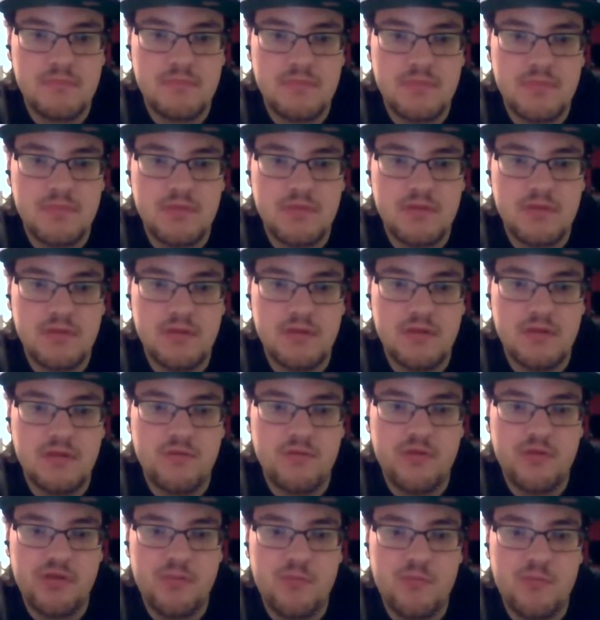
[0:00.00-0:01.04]

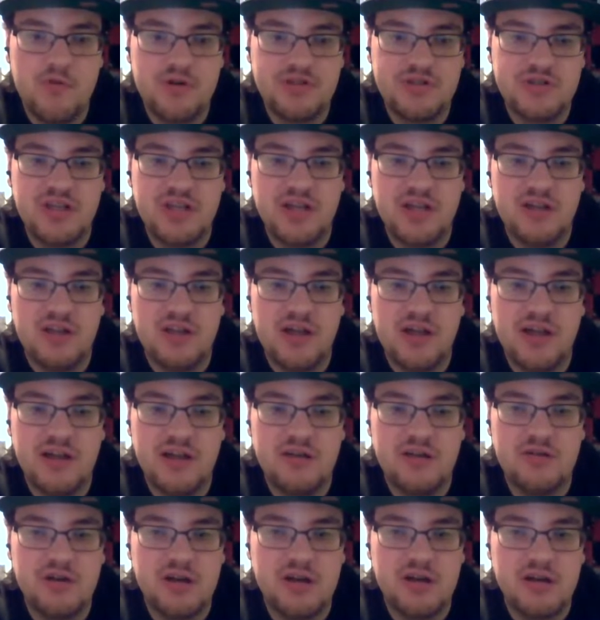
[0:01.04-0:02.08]
With more skill, I
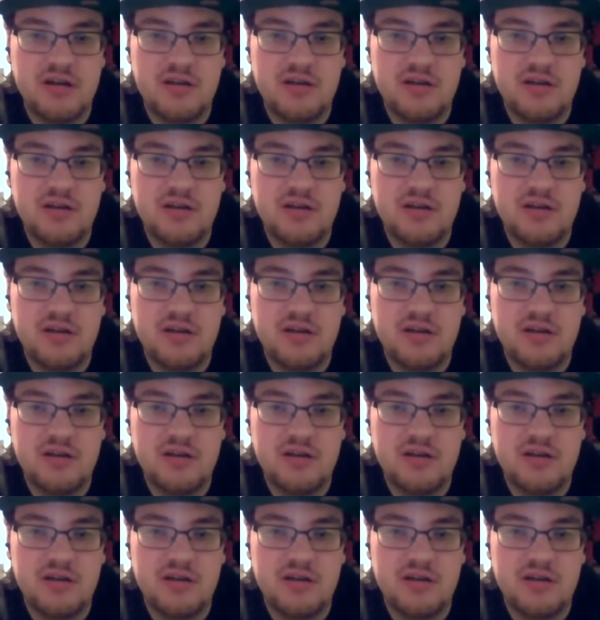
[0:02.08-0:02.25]
agree.